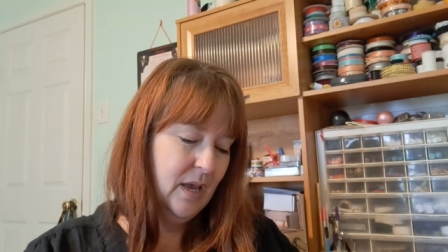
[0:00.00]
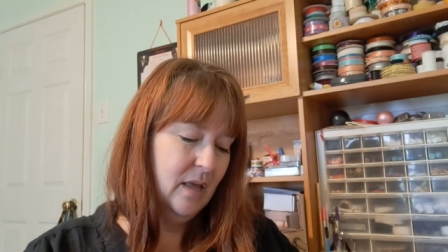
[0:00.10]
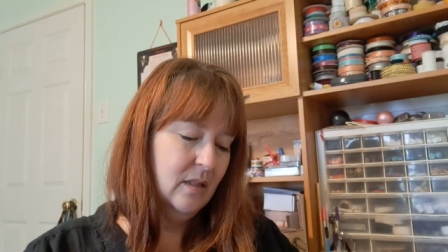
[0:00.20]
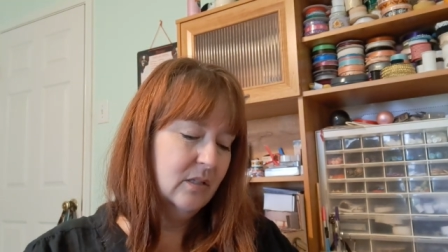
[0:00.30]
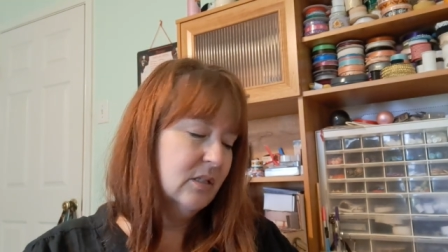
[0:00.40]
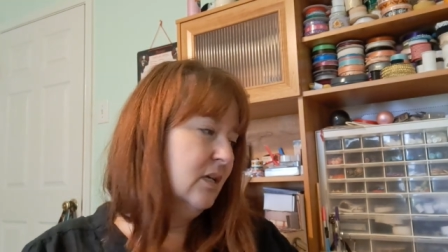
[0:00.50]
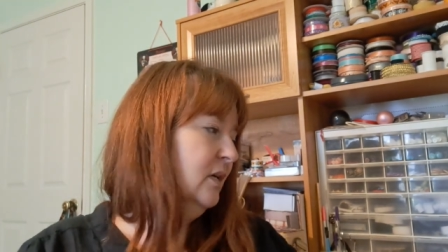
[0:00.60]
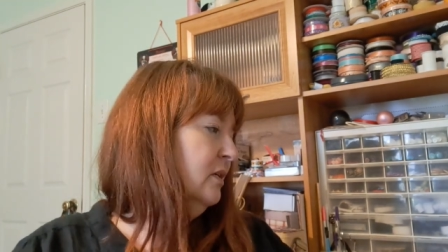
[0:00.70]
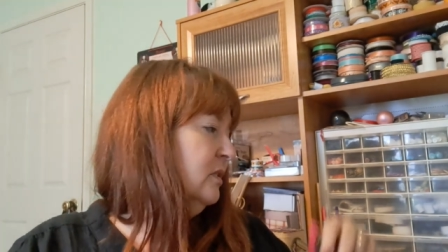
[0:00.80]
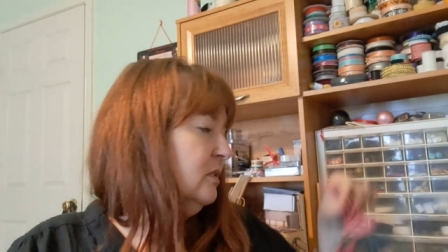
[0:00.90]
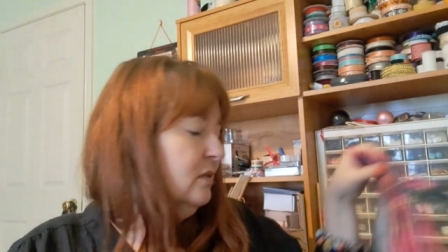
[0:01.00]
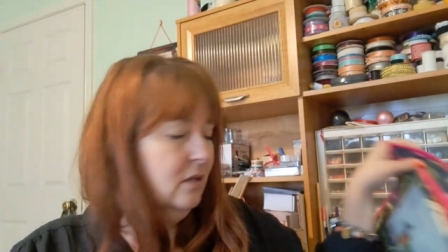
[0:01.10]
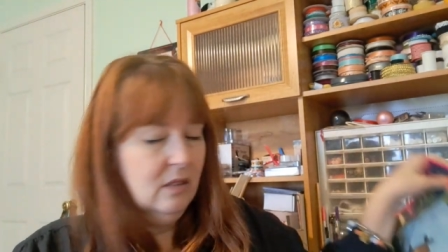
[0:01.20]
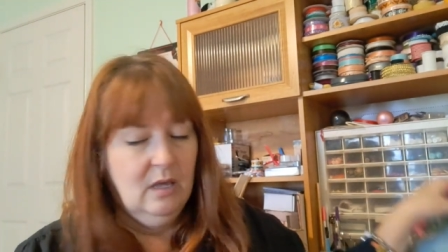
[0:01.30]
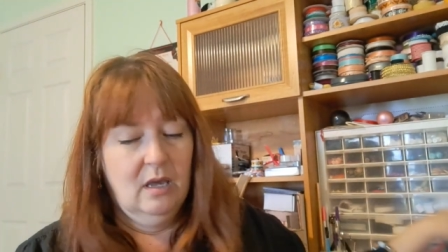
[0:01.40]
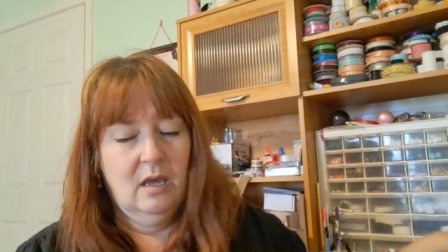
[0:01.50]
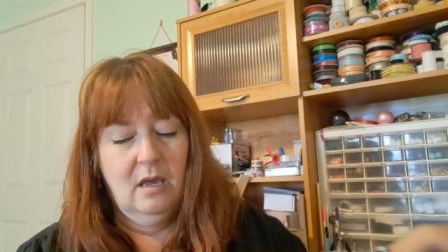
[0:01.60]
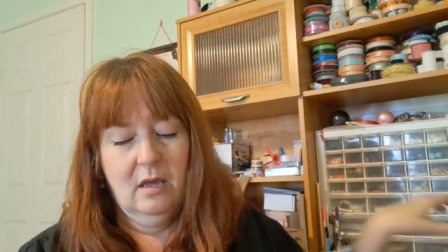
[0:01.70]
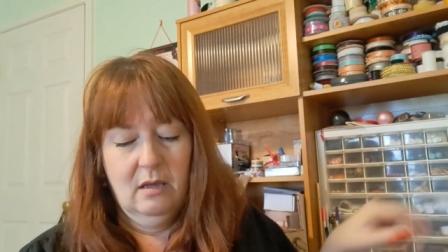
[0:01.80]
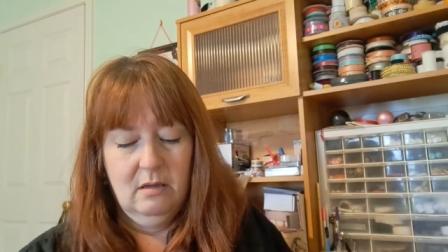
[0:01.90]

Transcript: And this is the